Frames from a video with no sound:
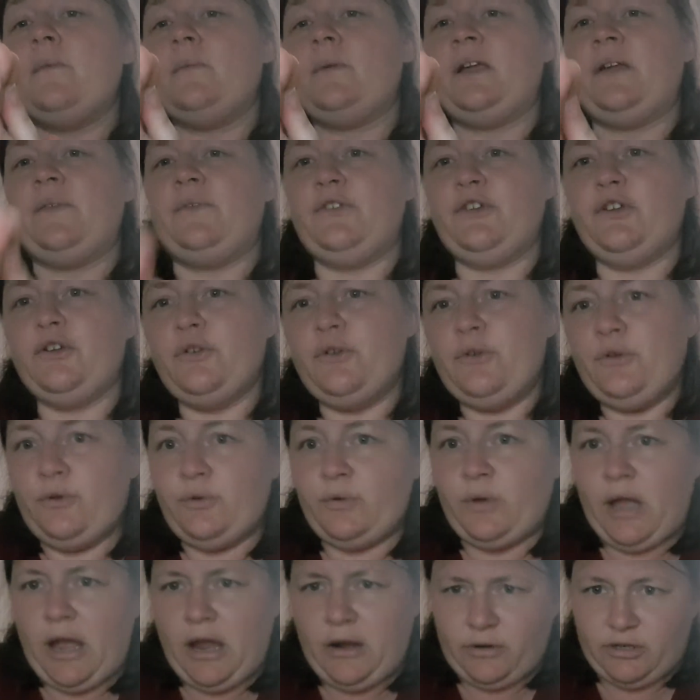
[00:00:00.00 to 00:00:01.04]
if
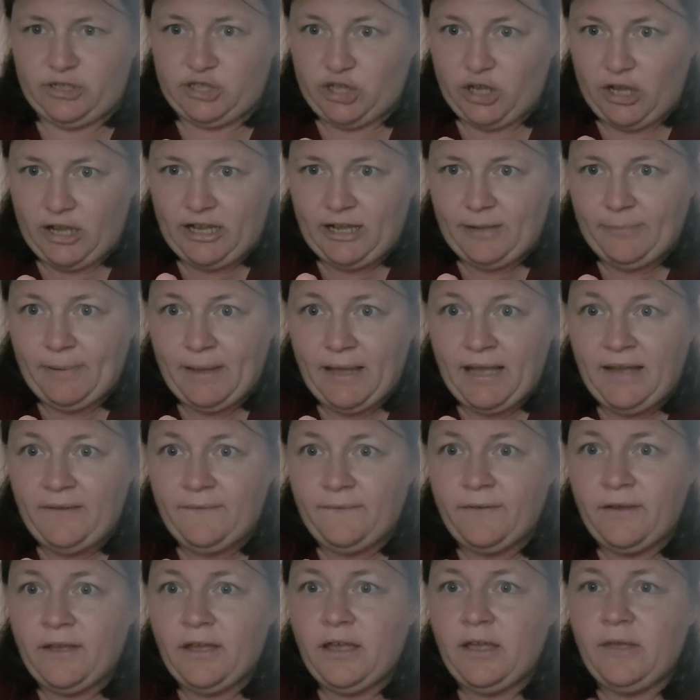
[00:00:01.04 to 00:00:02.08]
you are a
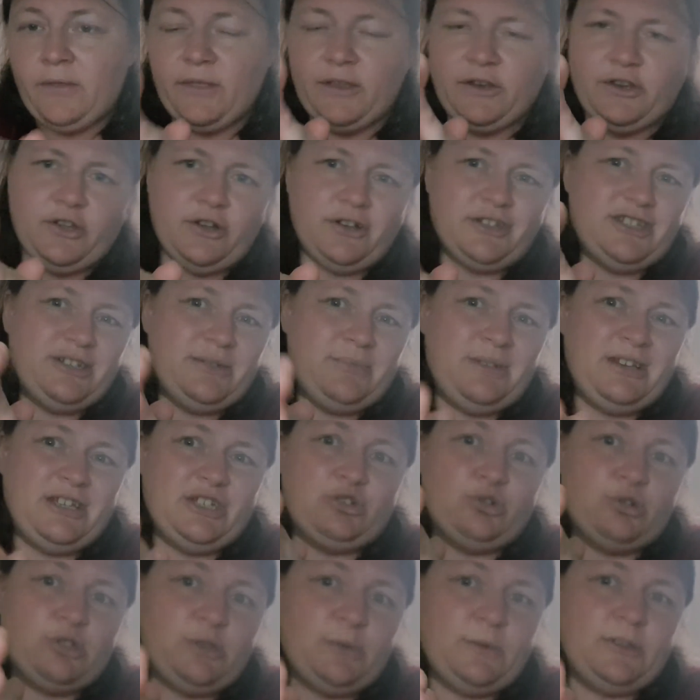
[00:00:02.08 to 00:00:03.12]
psychopath, then you got
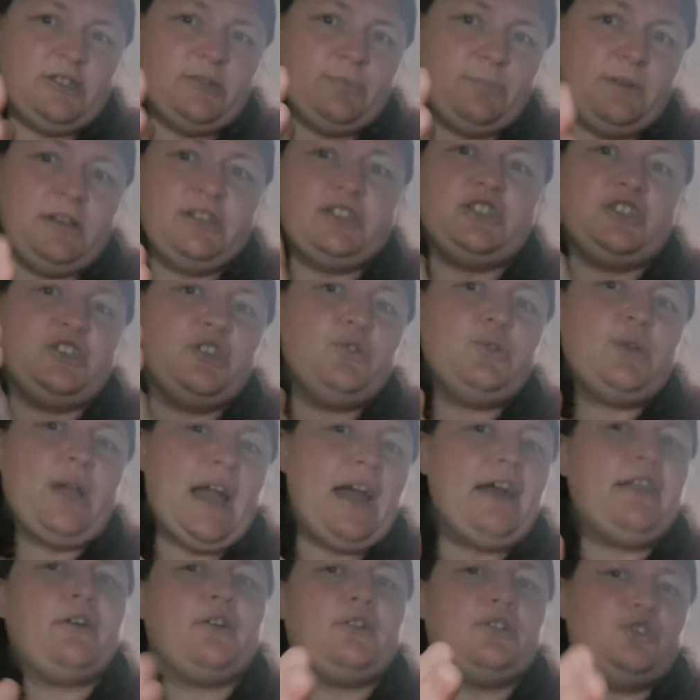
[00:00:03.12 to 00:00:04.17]
diminished responsibility. You
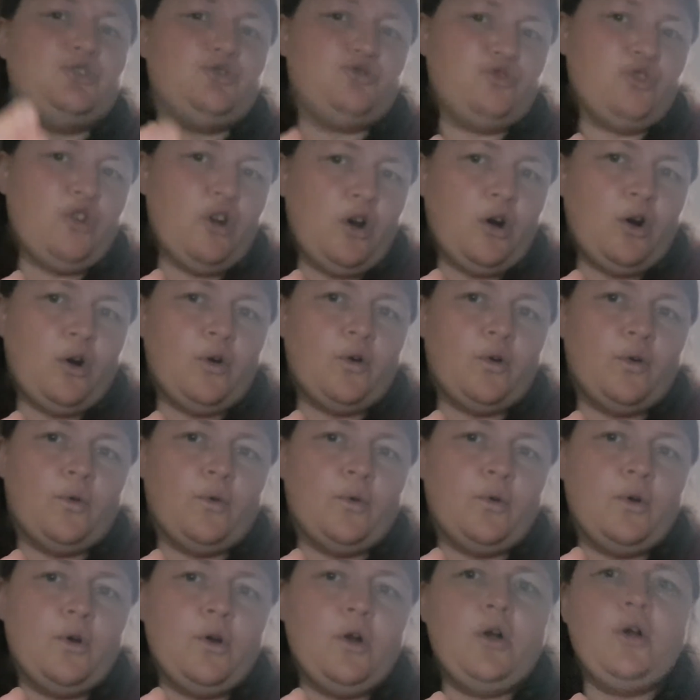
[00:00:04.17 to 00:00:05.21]
cannot
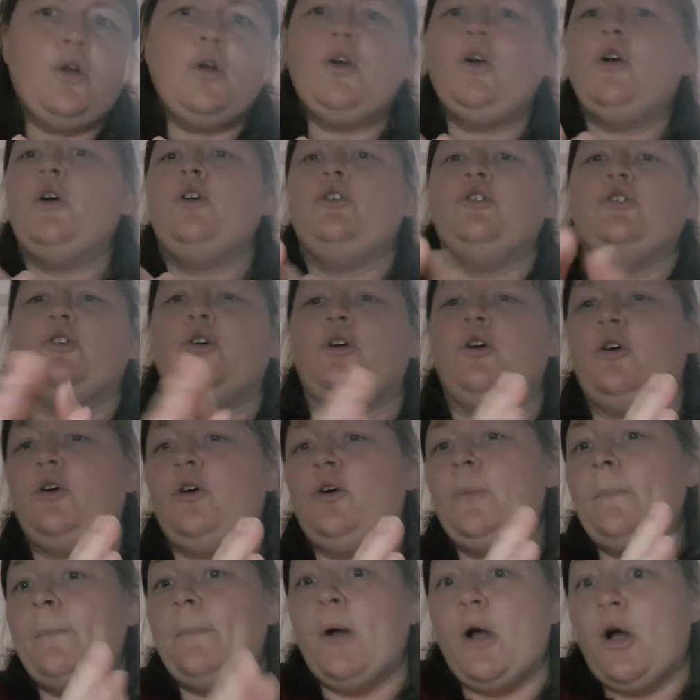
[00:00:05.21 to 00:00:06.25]
control
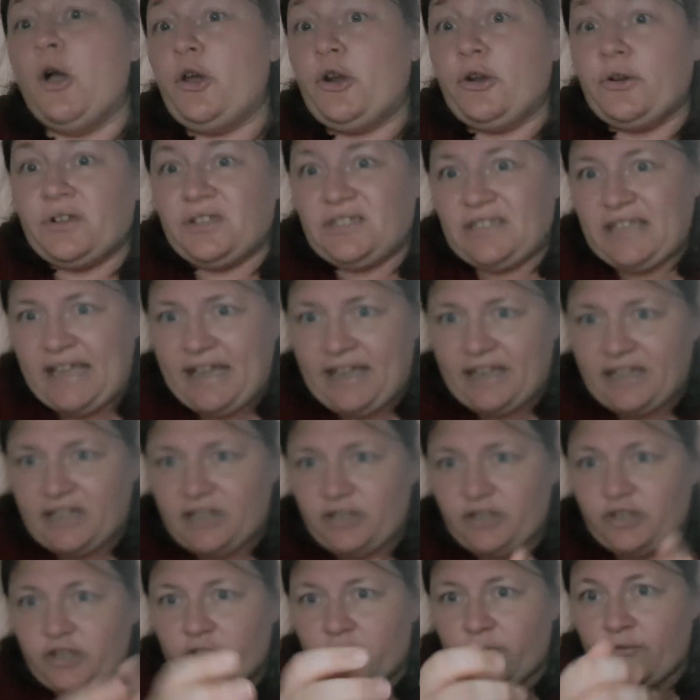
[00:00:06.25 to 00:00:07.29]
your murderous,
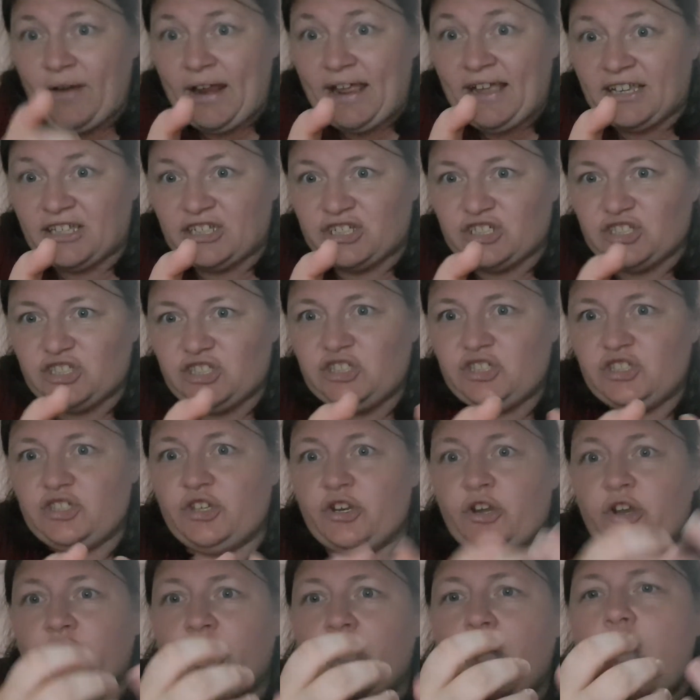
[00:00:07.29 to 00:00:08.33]
rages,
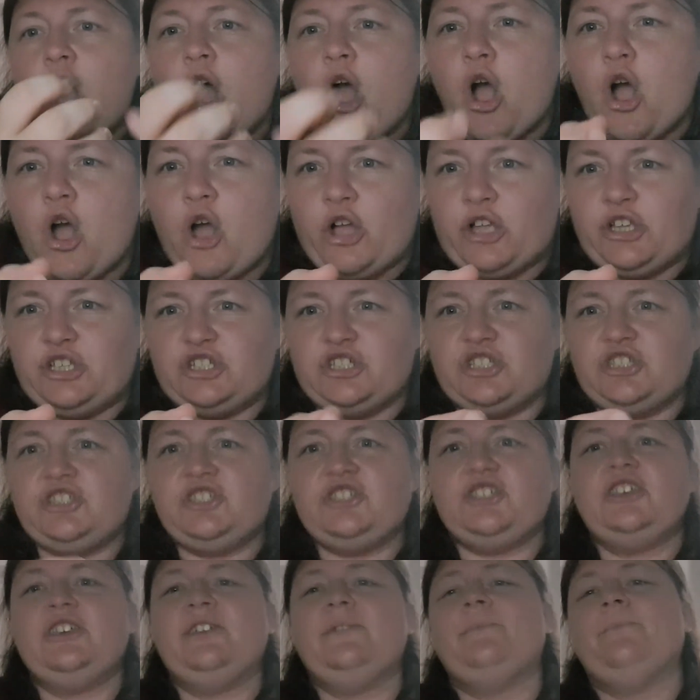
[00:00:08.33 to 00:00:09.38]
your
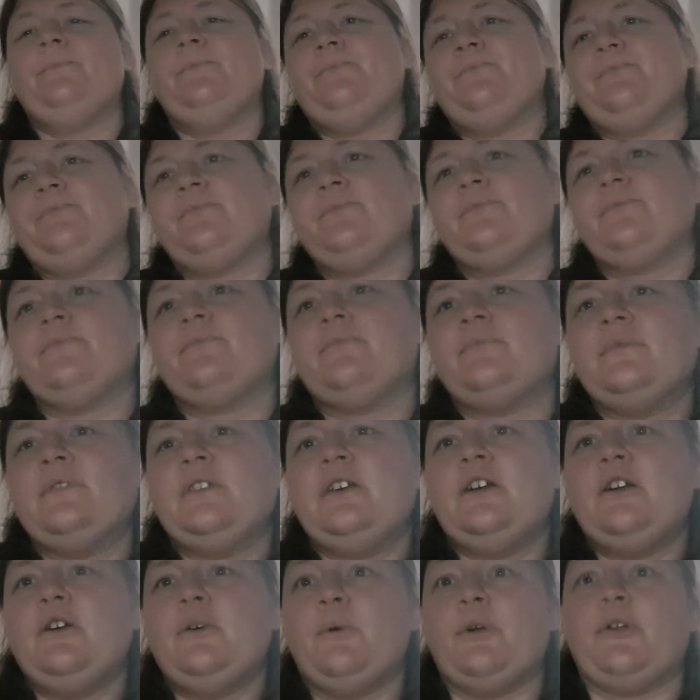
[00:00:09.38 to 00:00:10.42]
urges.
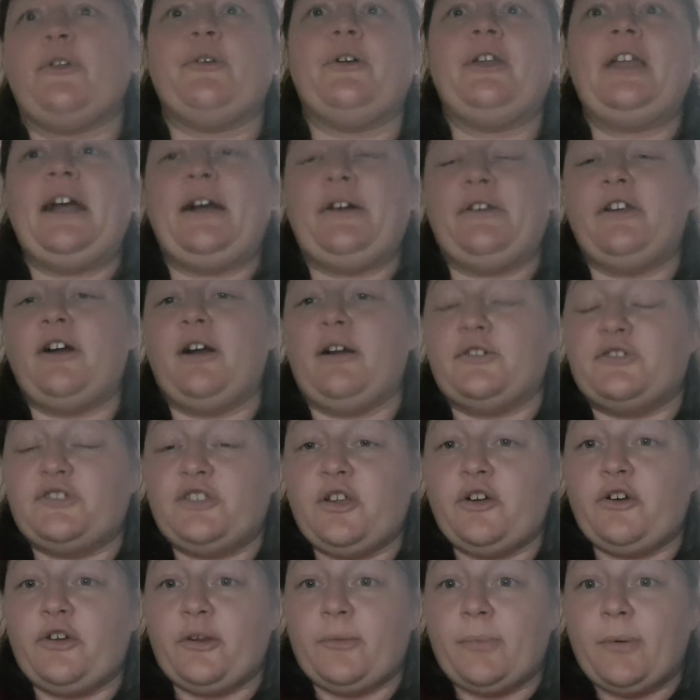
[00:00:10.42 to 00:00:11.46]
Which we now know is a
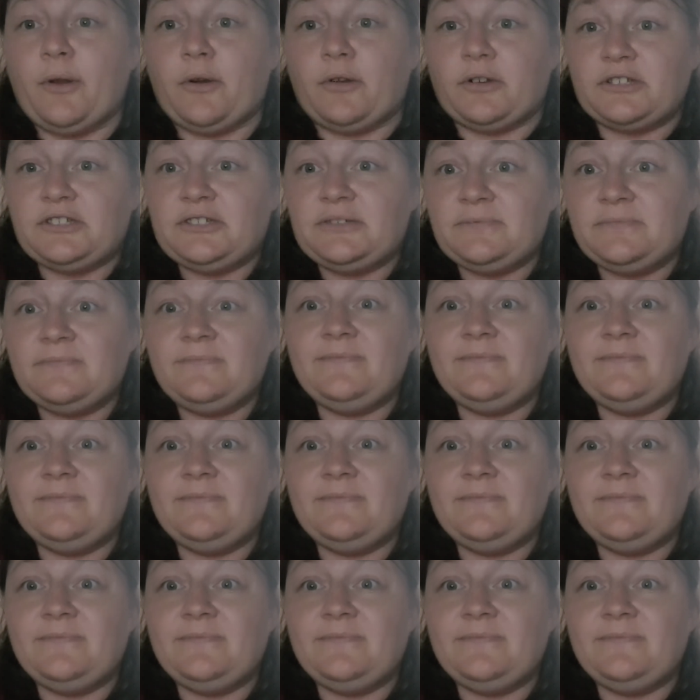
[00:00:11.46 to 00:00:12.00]
load of bollocks.